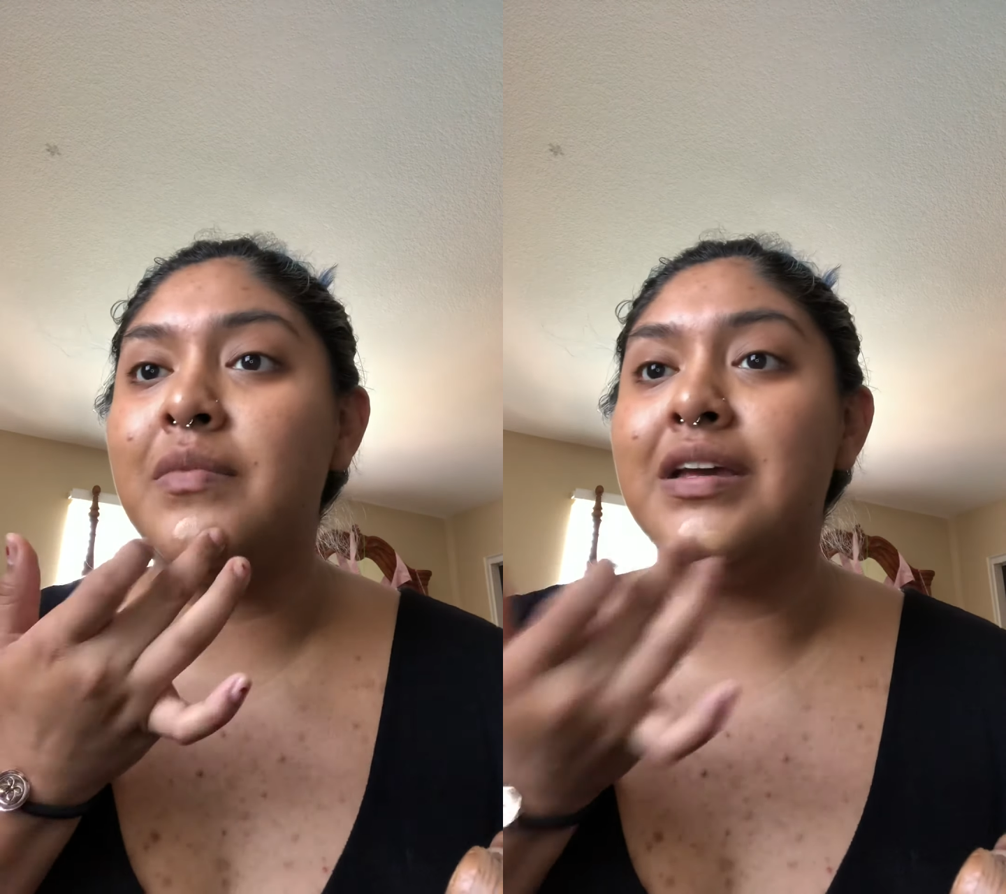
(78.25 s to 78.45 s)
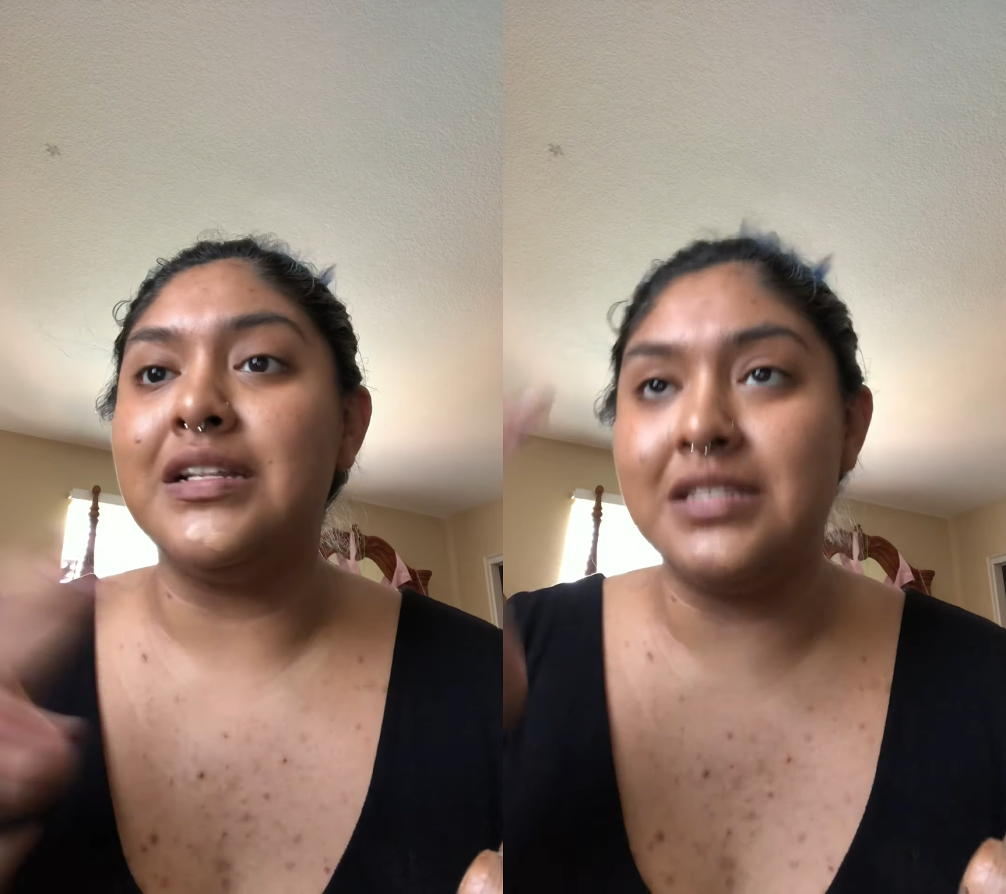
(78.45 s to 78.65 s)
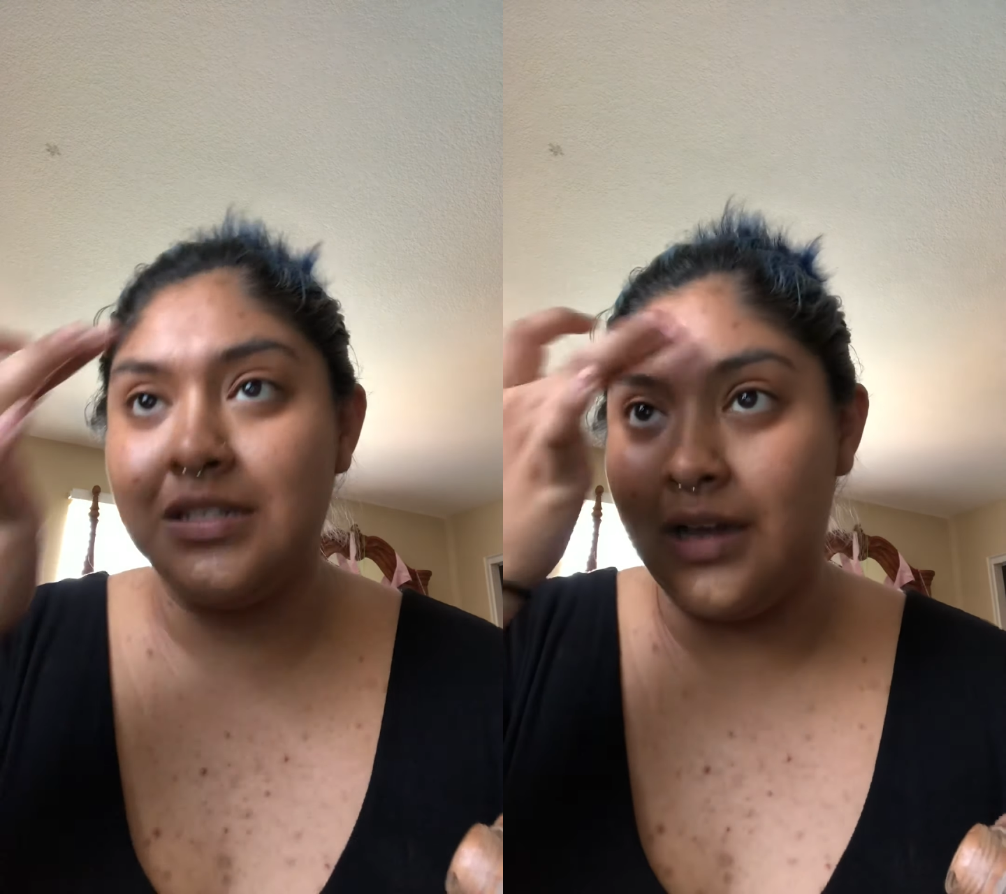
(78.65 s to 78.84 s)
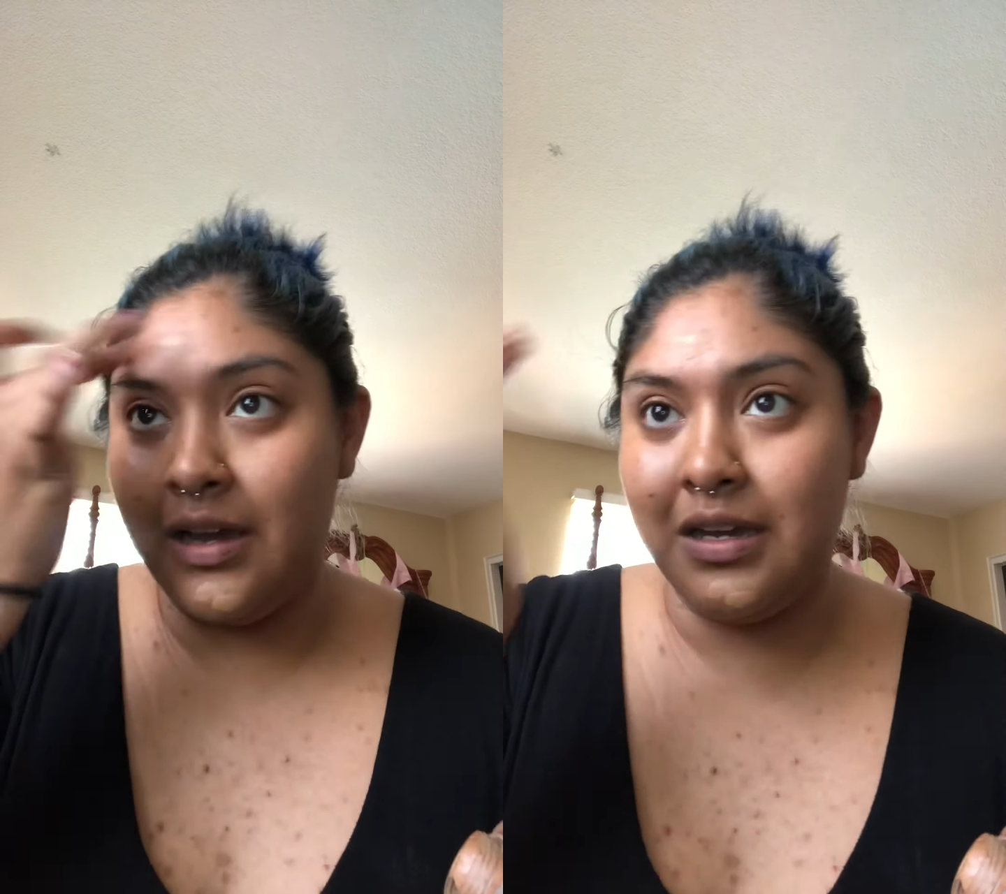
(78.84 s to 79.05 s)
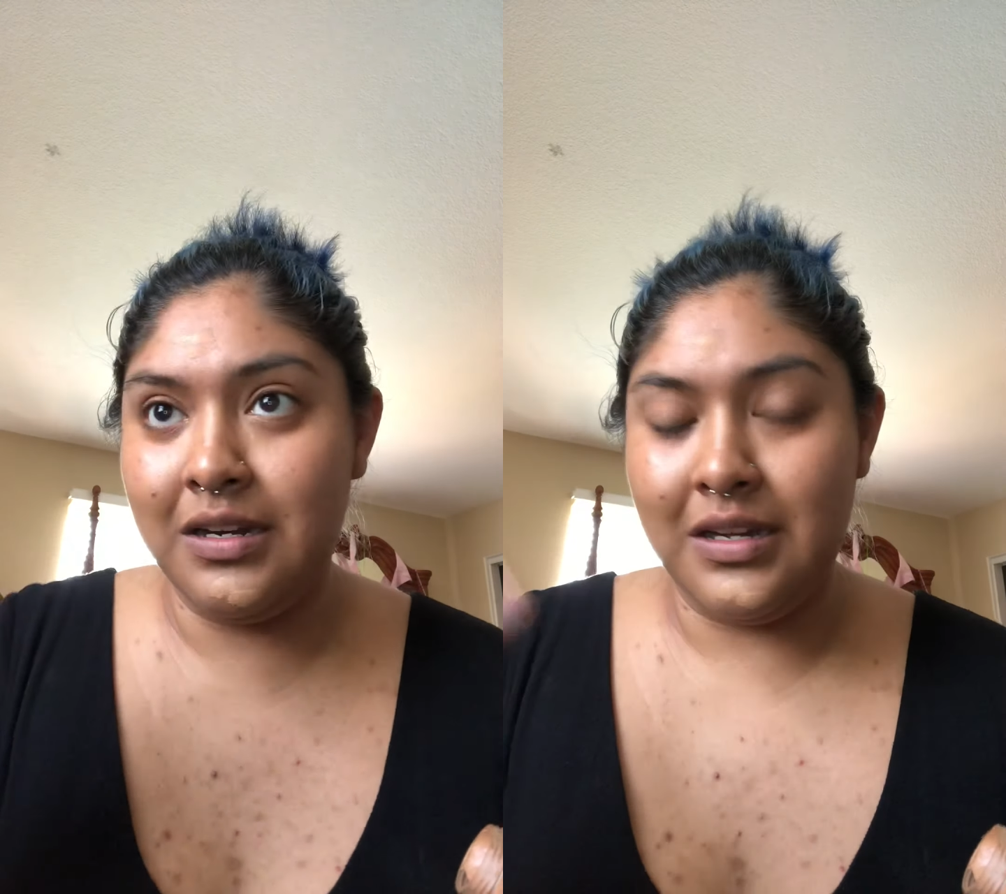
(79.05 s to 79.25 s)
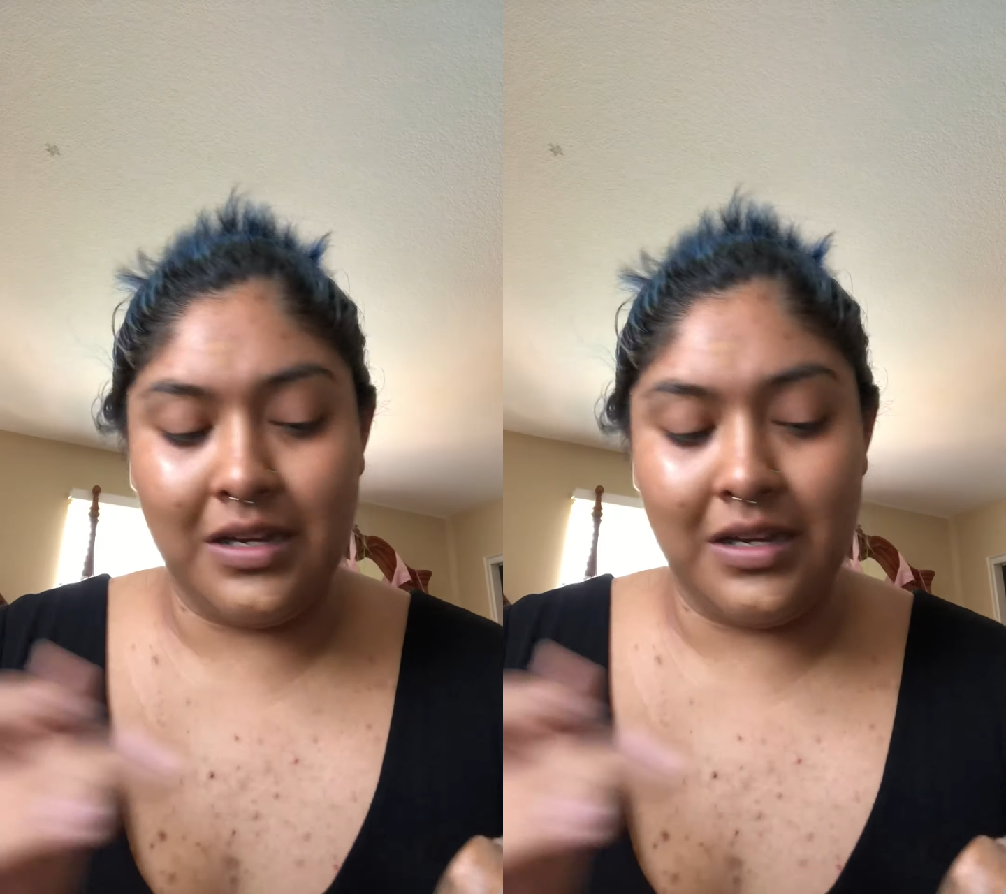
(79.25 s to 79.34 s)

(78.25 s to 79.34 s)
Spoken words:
It's not gonna